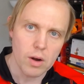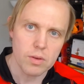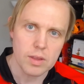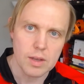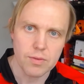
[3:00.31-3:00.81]

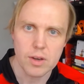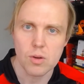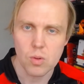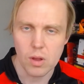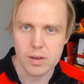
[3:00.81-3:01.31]
the
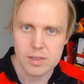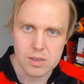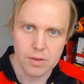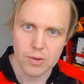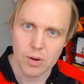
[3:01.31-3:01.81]
video quality is
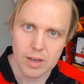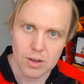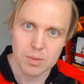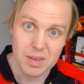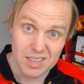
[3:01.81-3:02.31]
not very
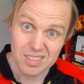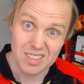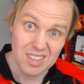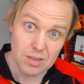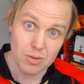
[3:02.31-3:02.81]
good because
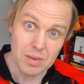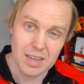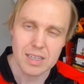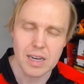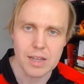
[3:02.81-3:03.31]
this is from
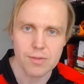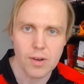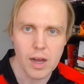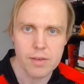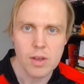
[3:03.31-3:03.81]

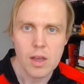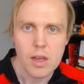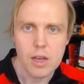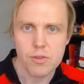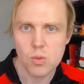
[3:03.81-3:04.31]
1985.
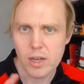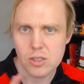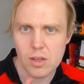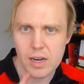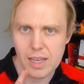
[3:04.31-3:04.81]
If you
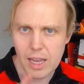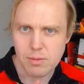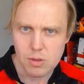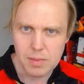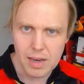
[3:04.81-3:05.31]
watch a lot of
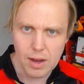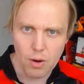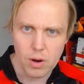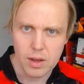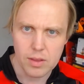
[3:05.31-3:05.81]
games from that
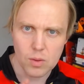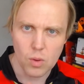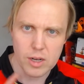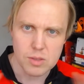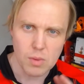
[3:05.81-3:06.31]
era and then
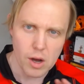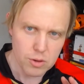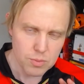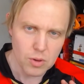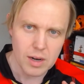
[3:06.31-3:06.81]
watch
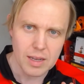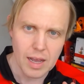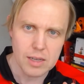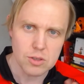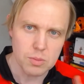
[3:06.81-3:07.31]
modern
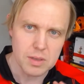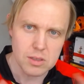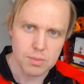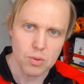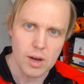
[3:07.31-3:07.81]
broadcasts, you'll be
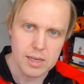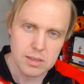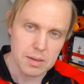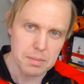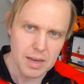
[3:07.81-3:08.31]

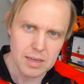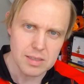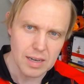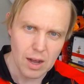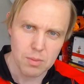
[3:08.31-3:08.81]
surprised and
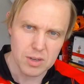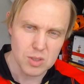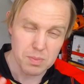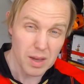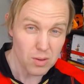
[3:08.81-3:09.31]
amazed at how
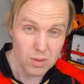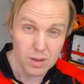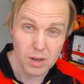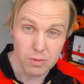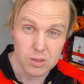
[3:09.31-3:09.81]
much better
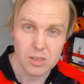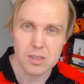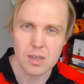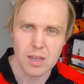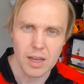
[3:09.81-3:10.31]
the coverage
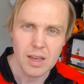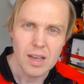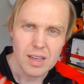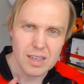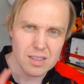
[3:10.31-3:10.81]
is today.
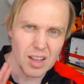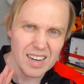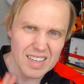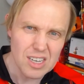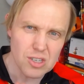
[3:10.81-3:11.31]
It's a
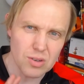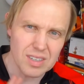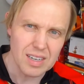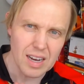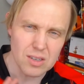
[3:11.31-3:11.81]
lot easier
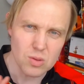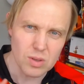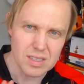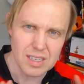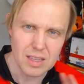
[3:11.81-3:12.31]
today to
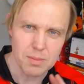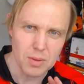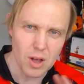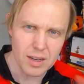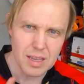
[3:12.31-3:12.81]
sort of see the
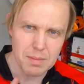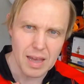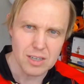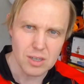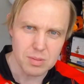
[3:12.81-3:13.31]
blocking
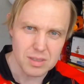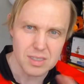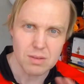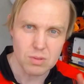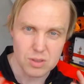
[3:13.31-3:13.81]
matchups and
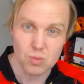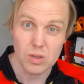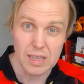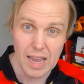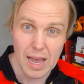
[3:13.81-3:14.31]
see what's
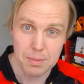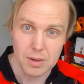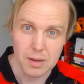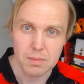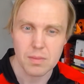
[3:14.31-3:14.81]
really happening.